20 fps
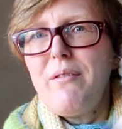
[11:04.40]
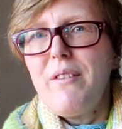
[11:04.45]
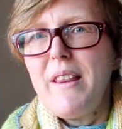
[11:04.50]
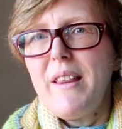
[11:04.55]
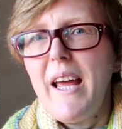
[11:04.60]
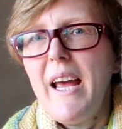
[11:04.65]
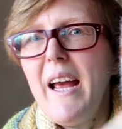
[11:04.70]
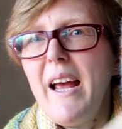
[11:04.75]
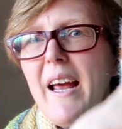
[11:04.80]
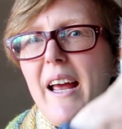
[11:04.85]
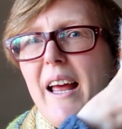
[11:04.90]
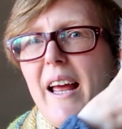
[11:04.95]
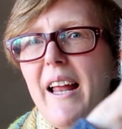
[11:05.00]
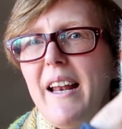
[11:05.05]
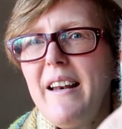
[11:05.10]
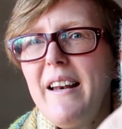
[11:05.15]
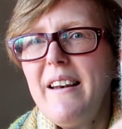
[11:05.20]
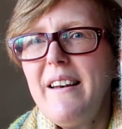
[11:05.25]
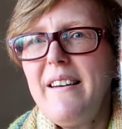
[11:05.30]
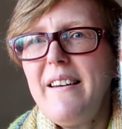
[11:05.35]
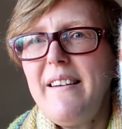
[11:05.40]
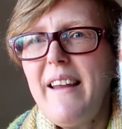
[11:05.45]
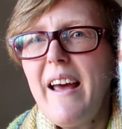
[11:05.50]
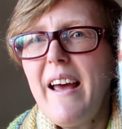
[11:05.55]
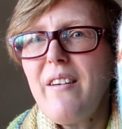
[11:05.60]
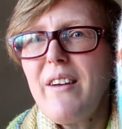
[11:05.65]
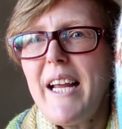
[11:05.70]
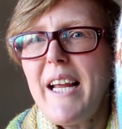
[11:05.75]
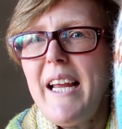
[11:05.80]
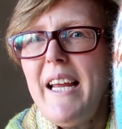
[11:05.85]
for that
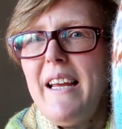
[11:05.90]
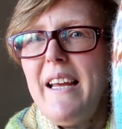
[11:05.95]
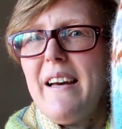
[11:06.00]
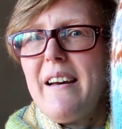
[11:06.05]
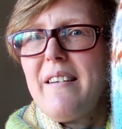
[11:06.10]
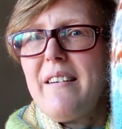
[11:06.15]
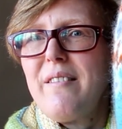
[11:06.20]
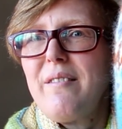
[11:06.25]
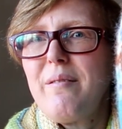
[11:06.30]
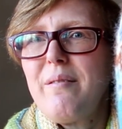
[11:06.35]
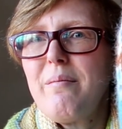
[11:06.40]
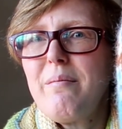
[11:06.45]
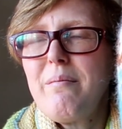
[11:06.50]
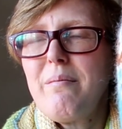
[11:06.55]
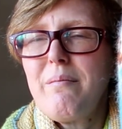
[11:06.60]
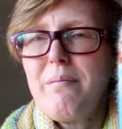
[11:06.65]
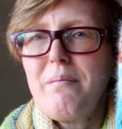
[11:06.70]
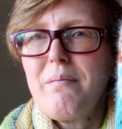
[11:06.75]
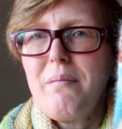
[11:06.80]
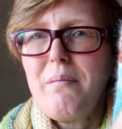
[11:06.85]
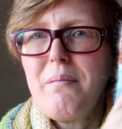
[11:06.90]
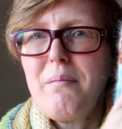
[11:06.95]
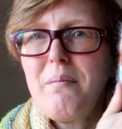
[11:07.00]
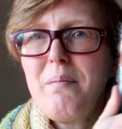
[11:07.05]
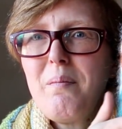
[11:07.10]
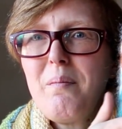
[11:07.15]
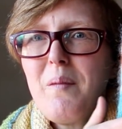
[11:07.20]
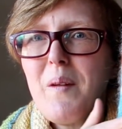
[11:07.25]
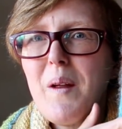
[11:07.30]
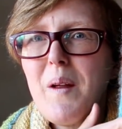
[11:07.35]
down here,
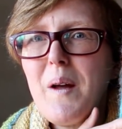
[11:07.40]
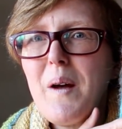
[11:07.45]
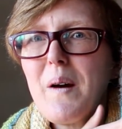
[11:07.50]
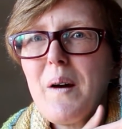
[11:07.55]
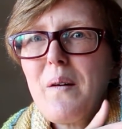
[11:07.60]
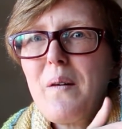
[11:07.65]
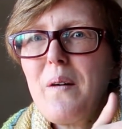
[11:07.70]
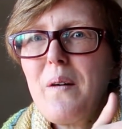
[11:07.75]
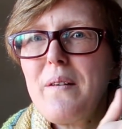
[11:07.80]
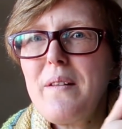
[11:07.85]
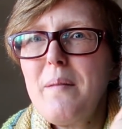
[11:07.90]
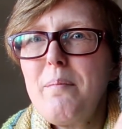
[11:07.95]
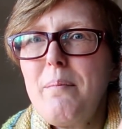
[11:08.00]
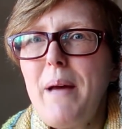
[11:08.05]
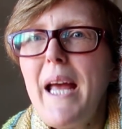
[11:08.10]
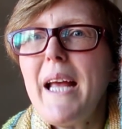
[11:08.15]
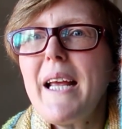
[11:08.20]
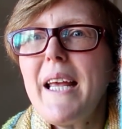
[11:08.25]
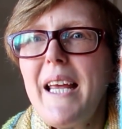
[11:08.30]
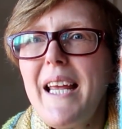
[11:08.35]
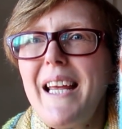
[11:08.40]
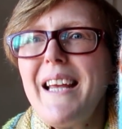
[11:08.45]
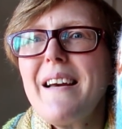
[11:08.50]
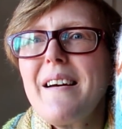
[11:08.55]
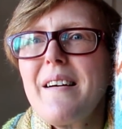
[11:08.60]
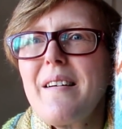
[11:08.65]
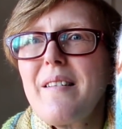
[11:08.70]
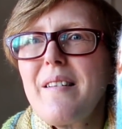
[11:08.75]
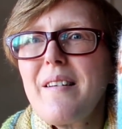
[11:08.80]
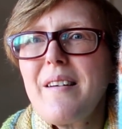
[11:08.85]
across the back
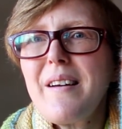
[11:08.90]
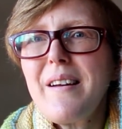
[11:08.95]
here,